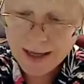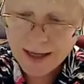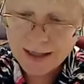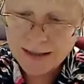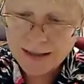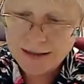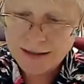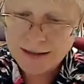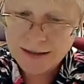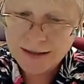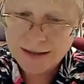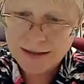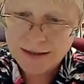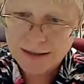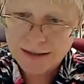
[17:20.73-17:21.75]

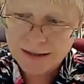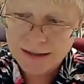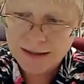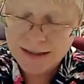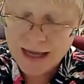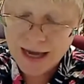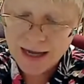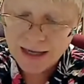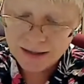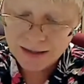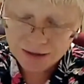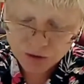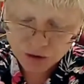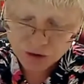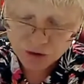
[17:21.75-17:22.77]
And
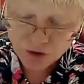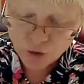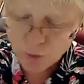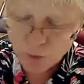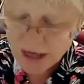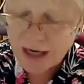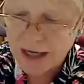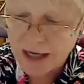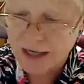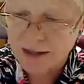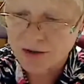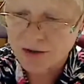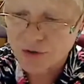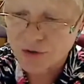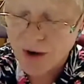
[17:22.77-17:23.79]
that
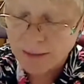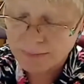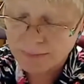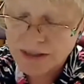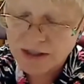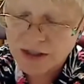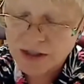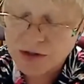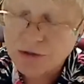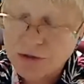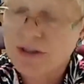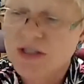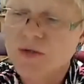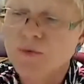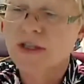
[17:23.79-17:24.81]
training traps the
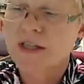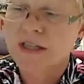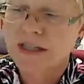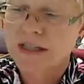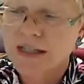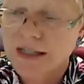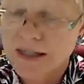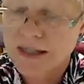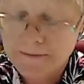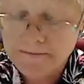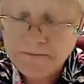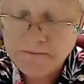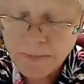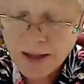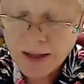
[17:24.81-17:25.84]
students within a
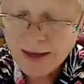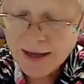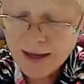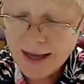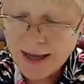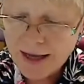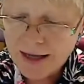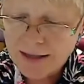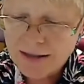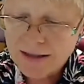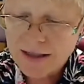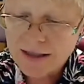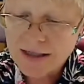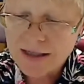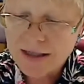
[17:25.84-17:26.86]
system
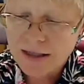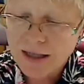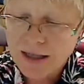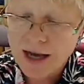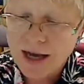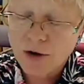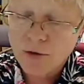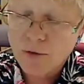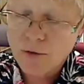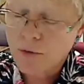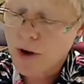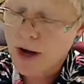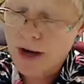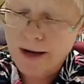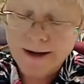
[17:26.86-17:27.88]
and doesn't
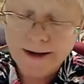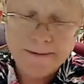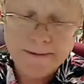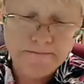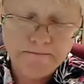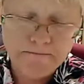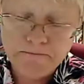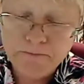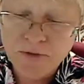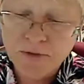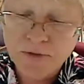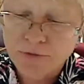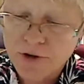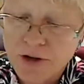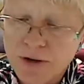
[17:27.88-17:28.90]
allow
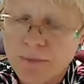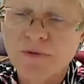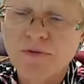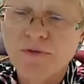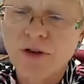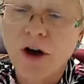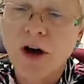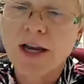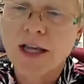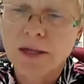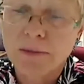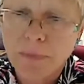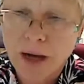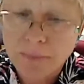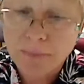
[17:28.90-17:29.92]
the freedom of thought,
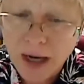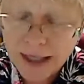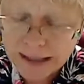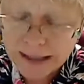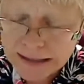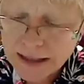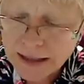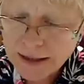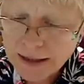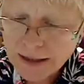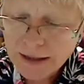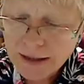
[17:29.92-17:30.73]
in my mind.